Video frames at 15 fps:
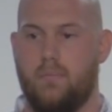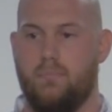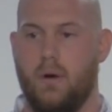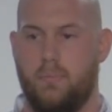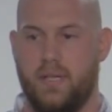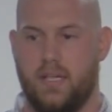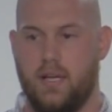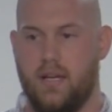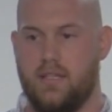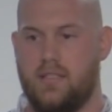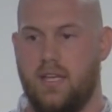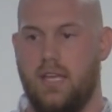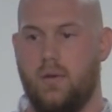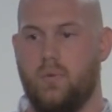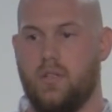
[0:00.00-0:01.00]
But
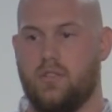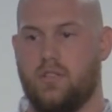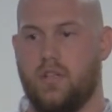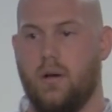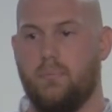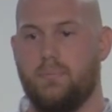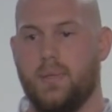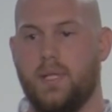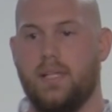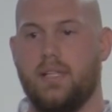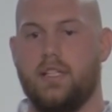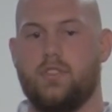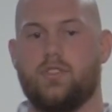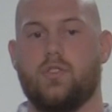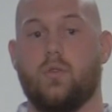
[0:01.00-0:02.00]
because he was
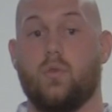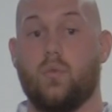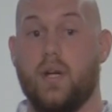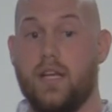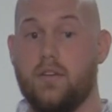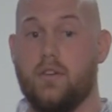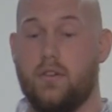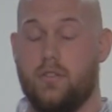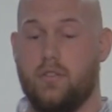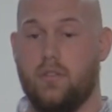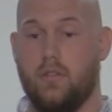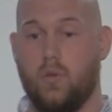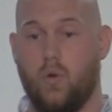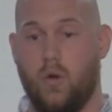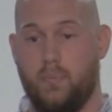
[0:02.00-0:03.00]
completely surrendered to
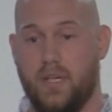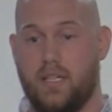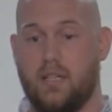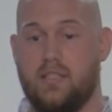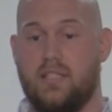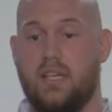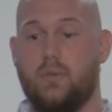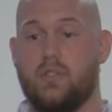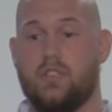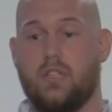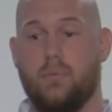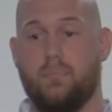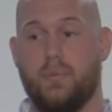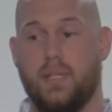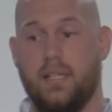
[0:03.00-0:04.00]
the Lord, because he was
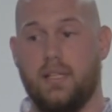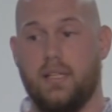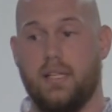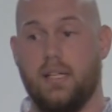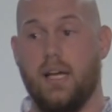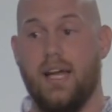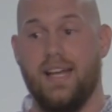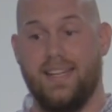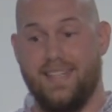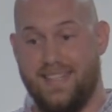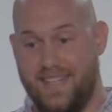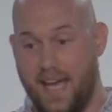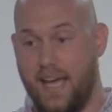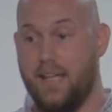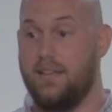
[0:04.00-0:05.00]
completely
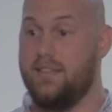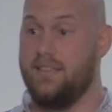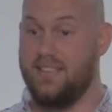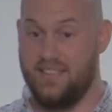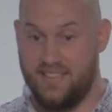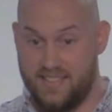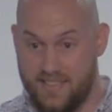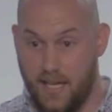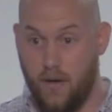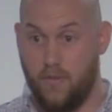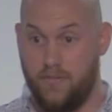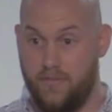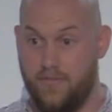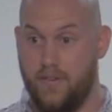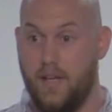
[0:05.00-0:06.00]
dead to
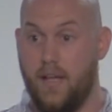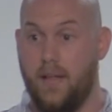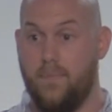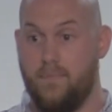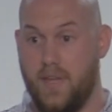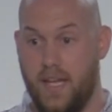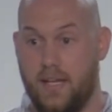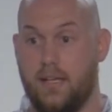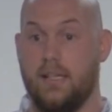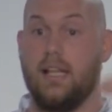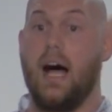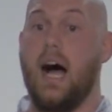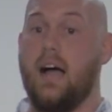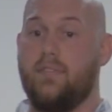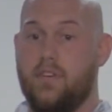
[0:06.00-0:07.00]
self and
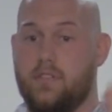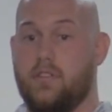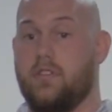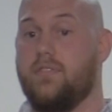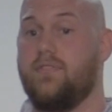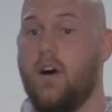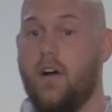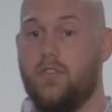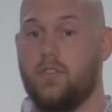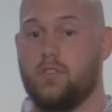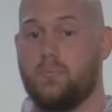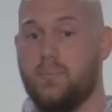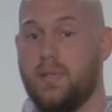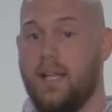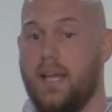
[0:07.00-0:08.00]
alive unto the
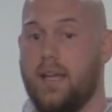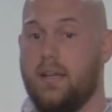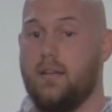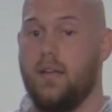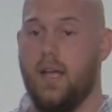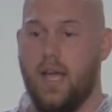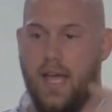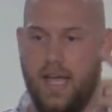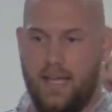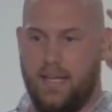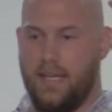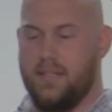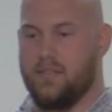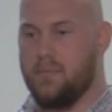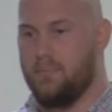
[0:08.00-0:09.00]
Father's plan,
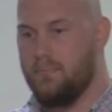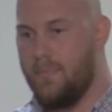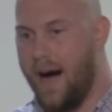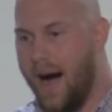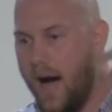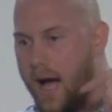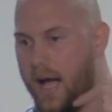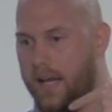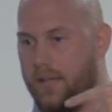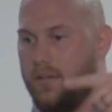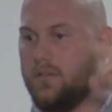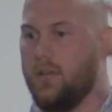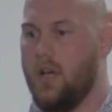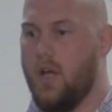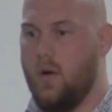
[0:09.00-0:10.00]
and his
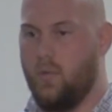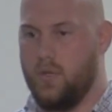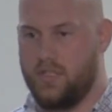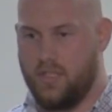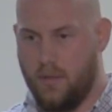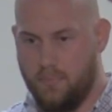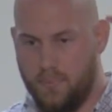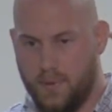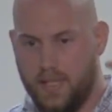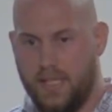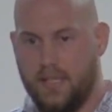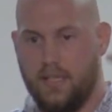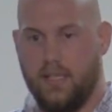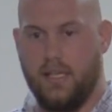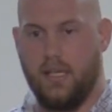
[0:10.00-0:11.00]
mind was
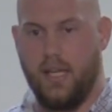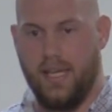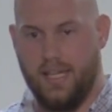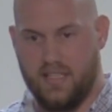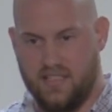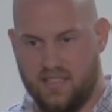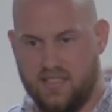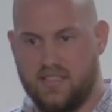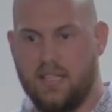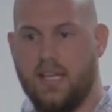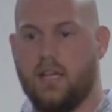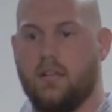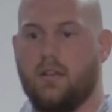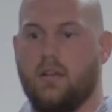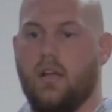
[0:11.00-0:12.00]
completely in
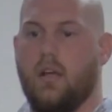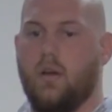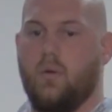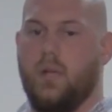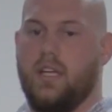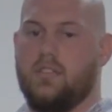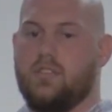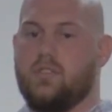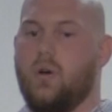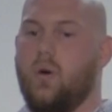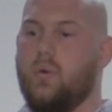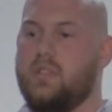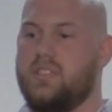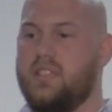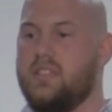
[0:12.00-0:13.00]
sync, his
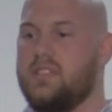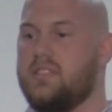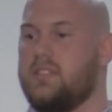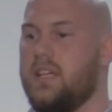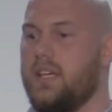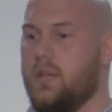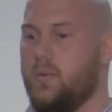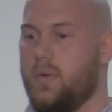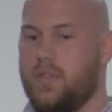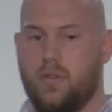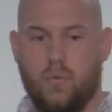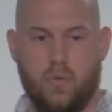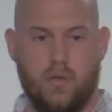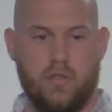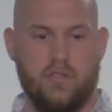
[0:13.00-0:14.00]
soul was in sync with
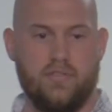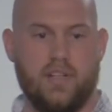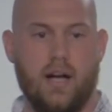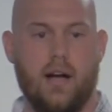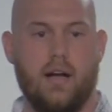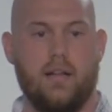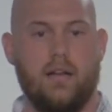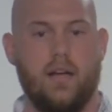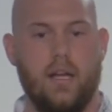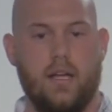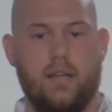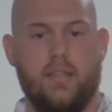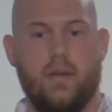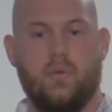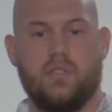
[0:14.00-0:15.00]
the Word of God,
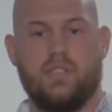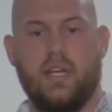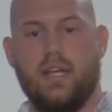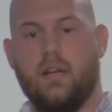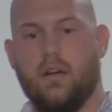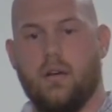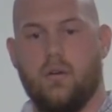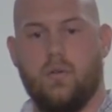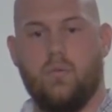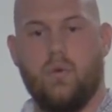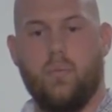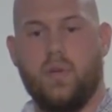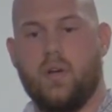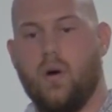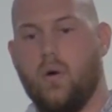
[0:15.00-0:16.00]
there was a,
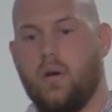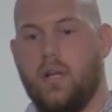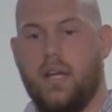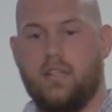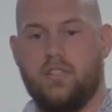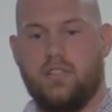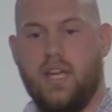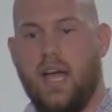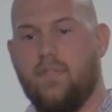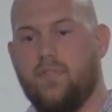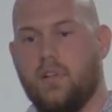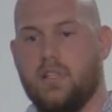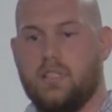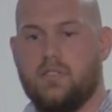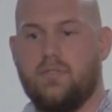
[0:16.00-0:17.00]
what we call it, a just
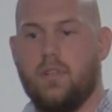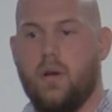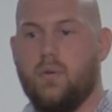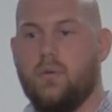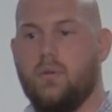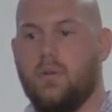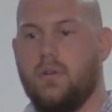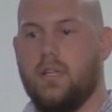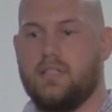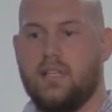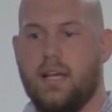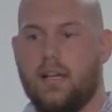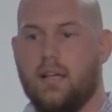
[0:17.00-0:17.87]
effortless flow. It's